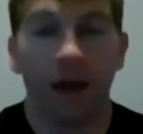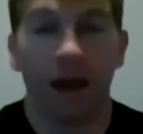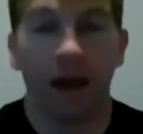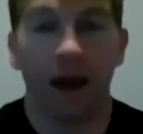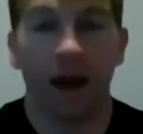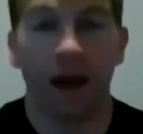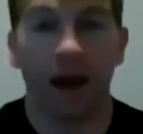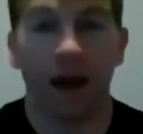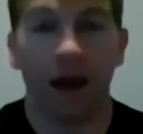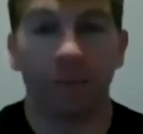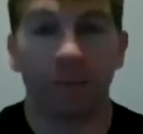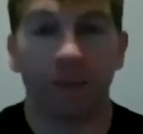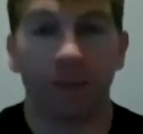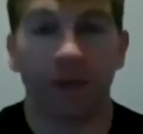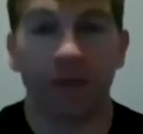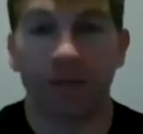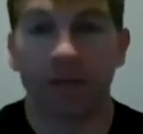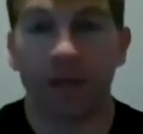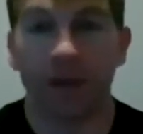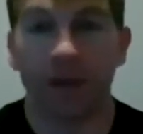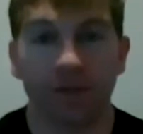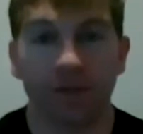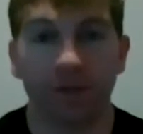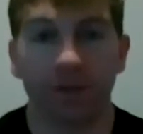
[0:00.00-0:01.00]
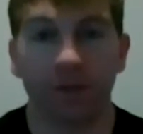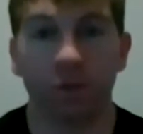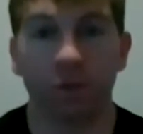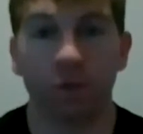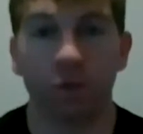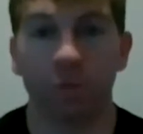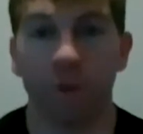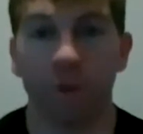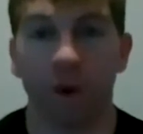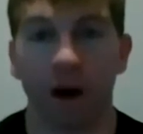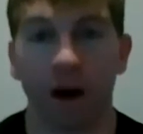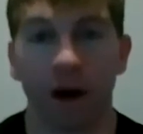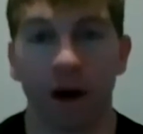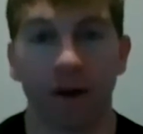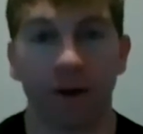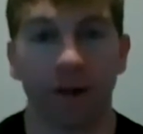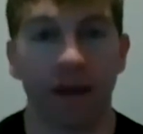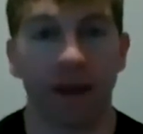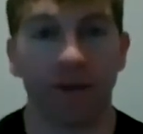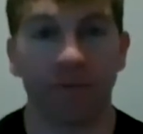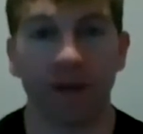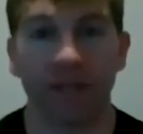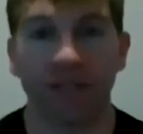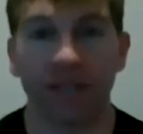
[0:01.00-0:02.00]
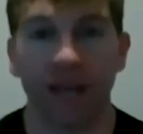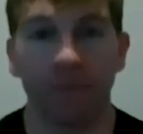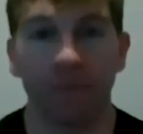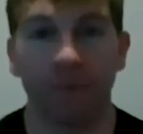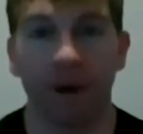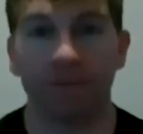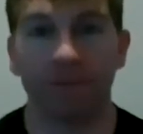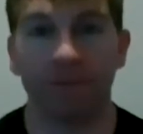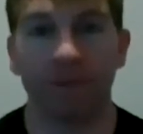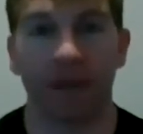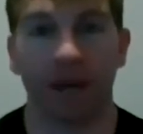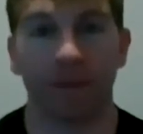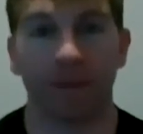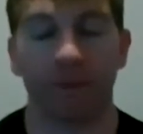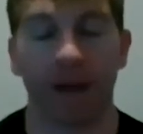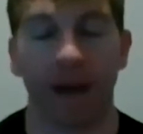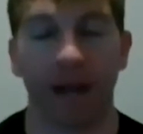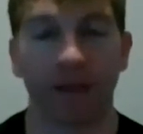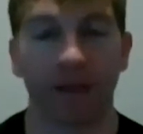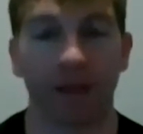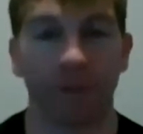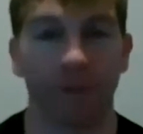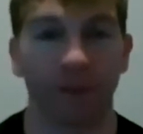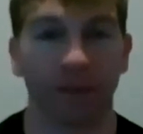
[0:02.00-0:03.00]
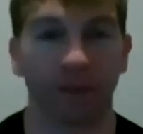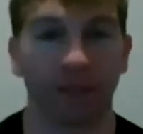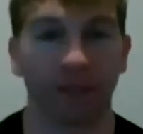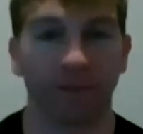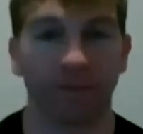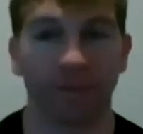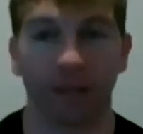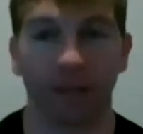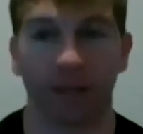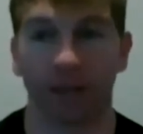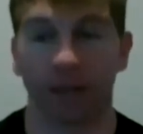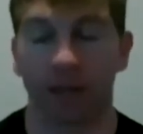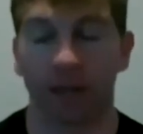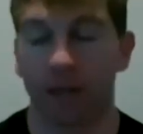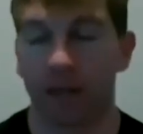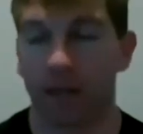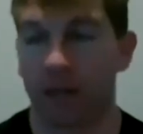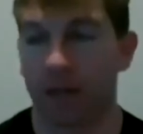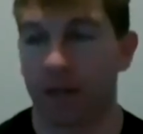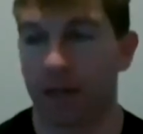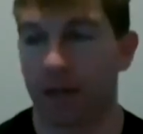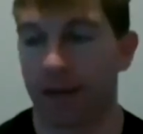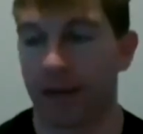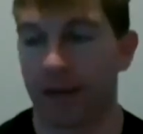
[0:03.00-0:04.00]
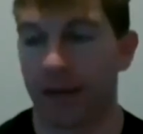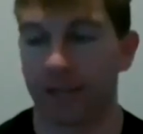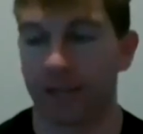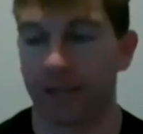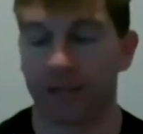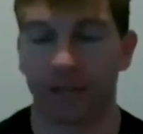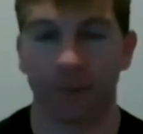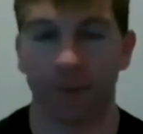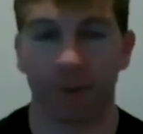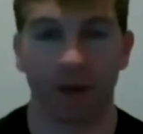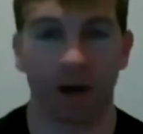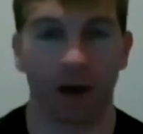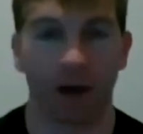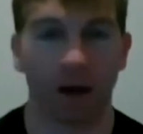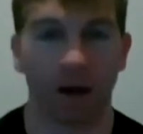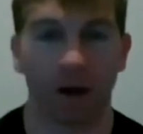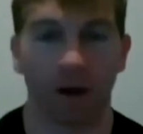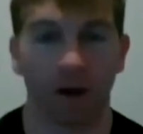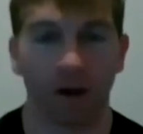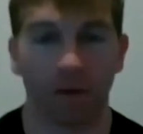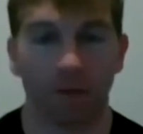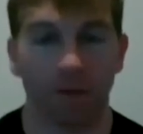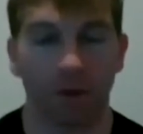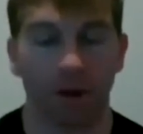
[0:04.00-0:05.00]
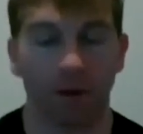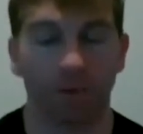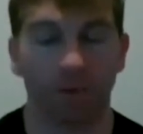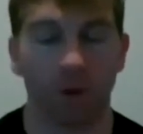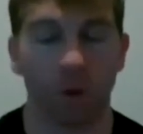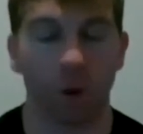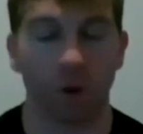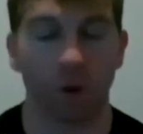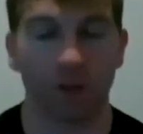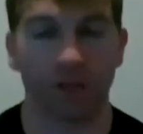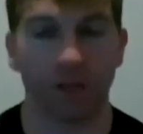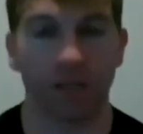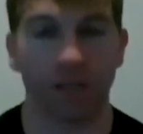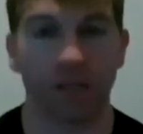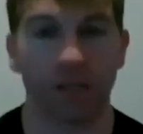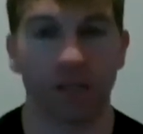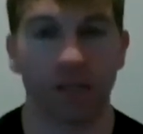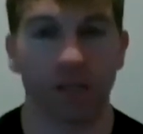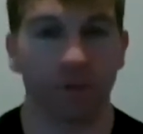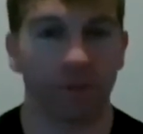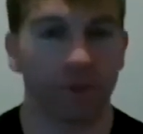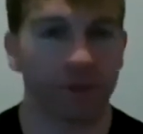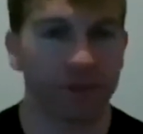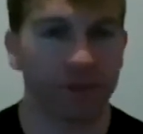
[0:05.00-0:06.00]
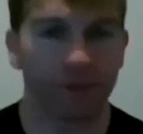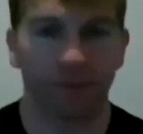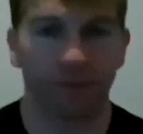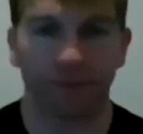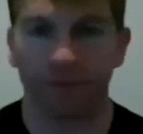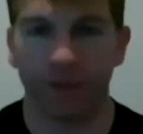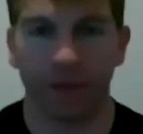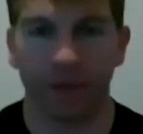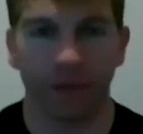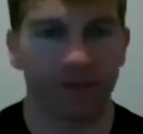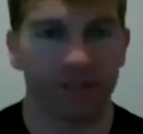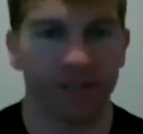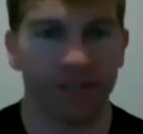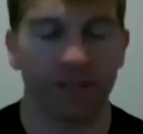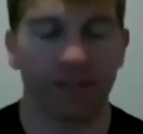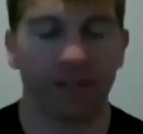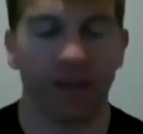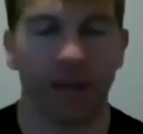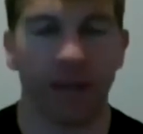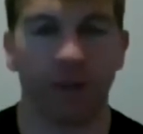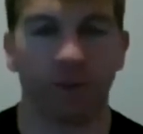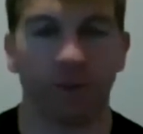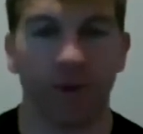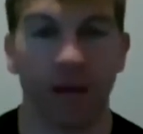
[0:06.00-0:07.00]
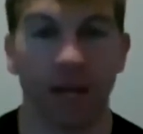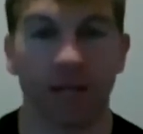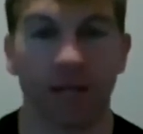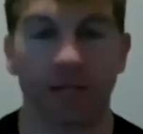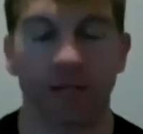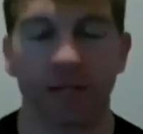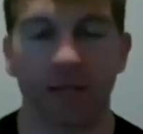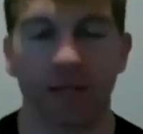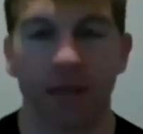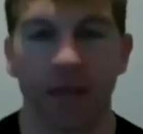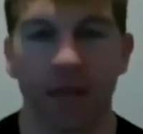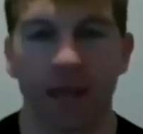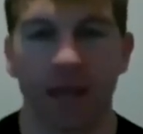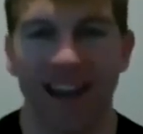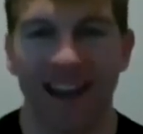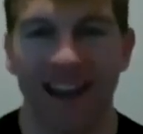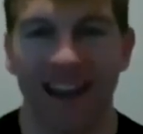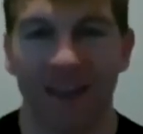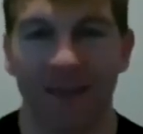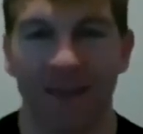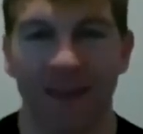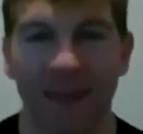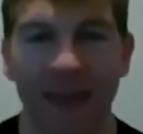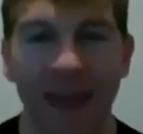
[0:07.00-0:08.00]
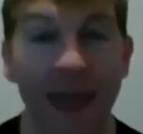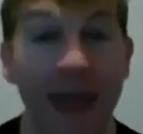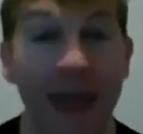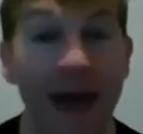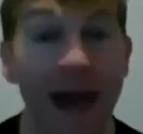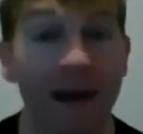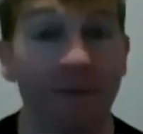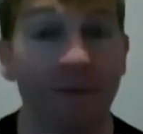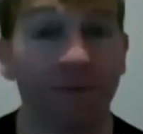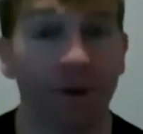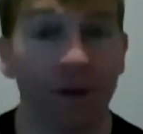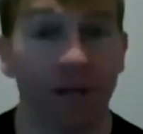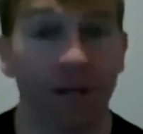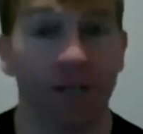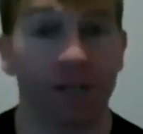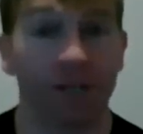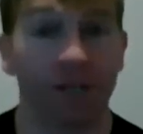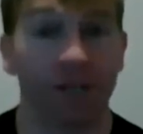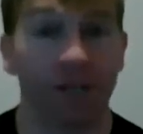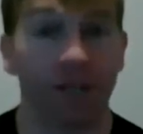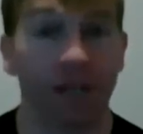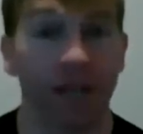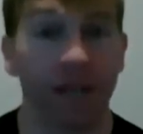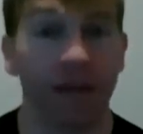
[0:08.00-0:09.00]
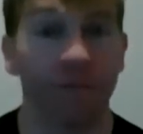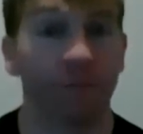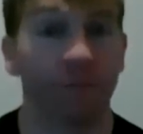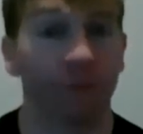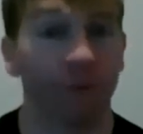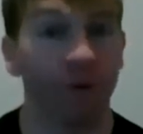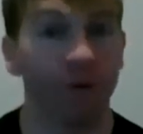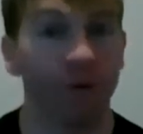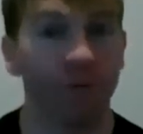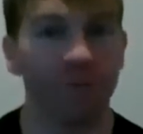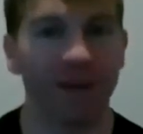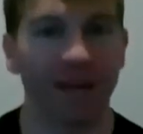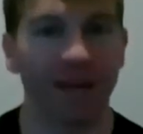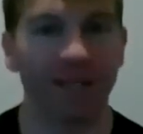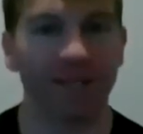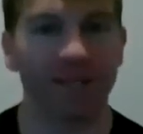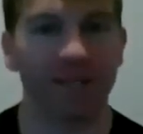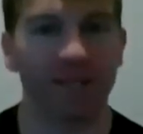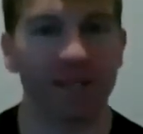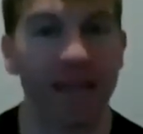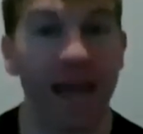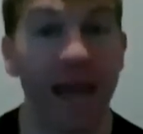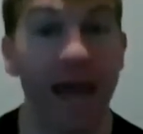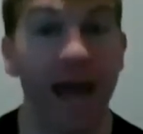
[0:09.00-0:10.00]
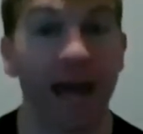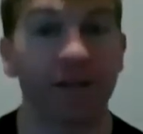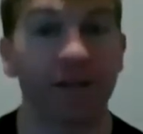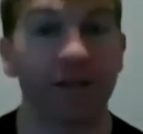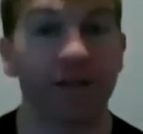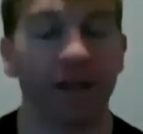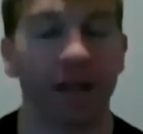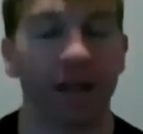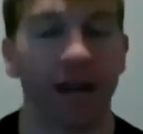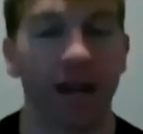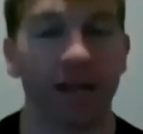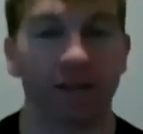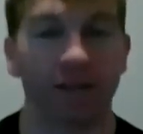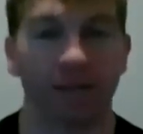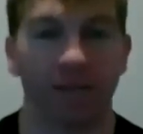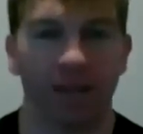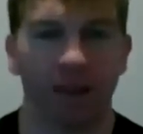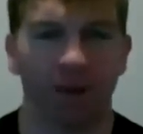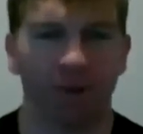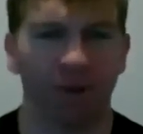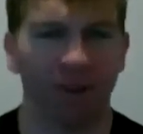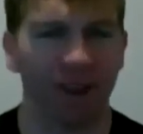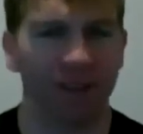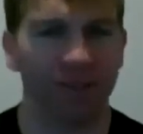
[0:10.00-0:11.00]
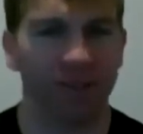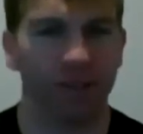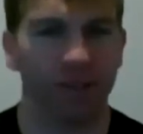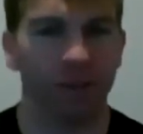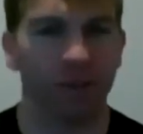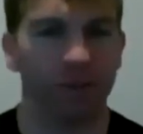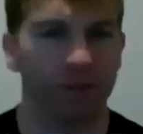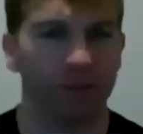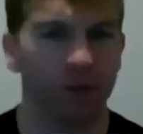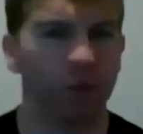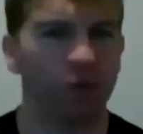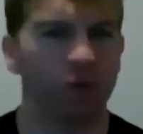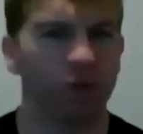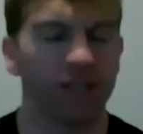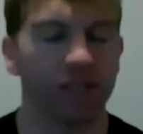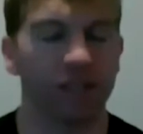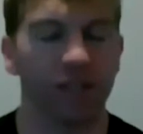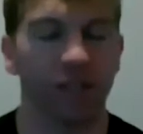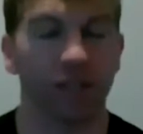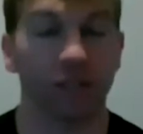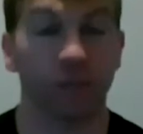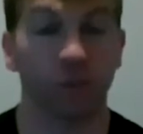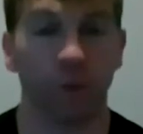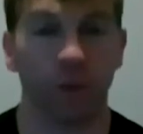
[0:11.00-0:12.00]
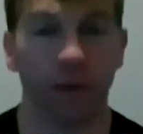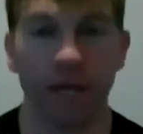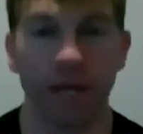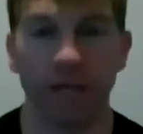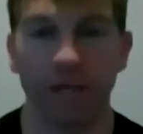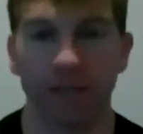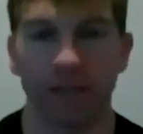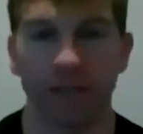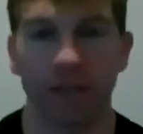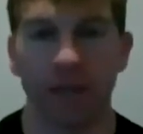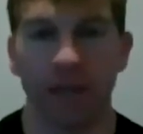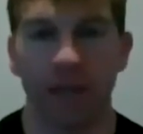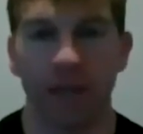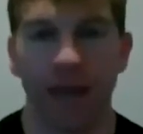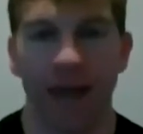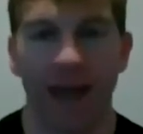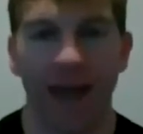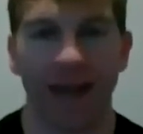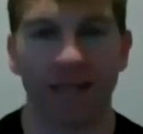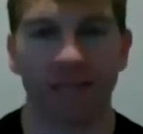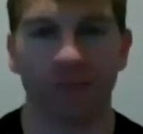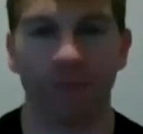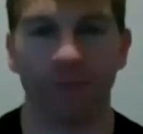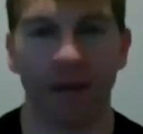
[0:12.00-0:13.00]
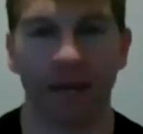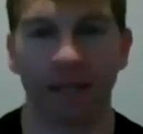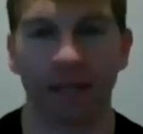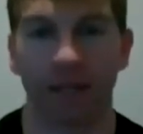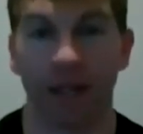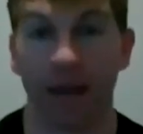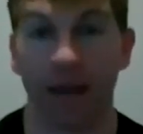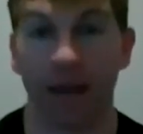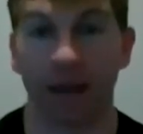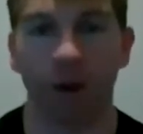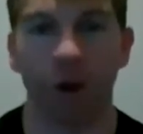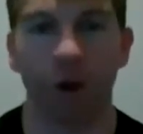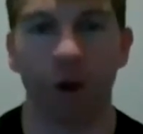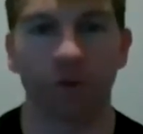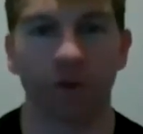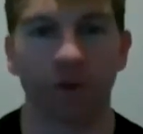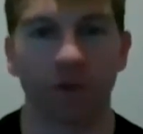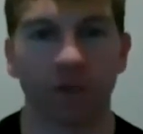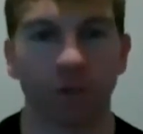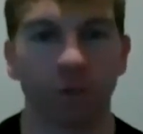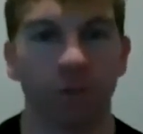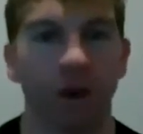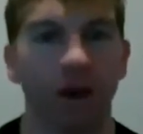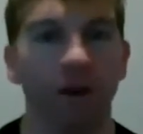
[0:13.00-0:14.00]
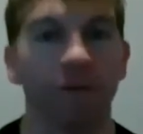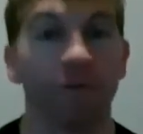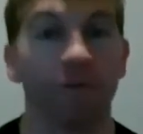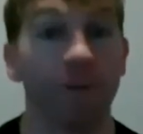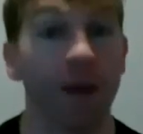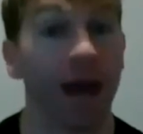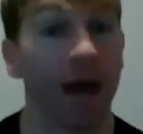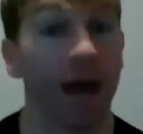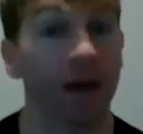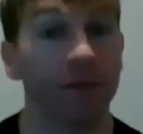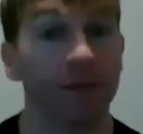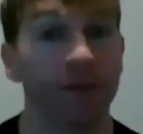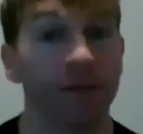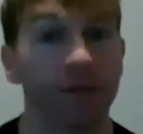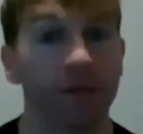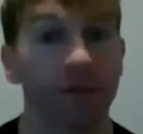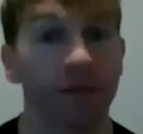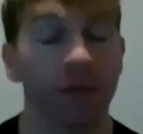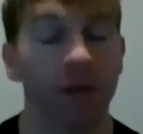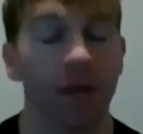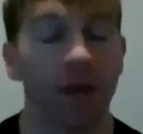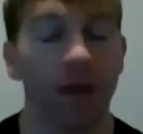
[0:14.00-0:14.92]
Because the cool part. Every time I've done my Olympic lifting seminar or courses, which 6 to 8 weeks, the average improvement in snatch that I see across those usually 6 weeks has been like over 12 pounds.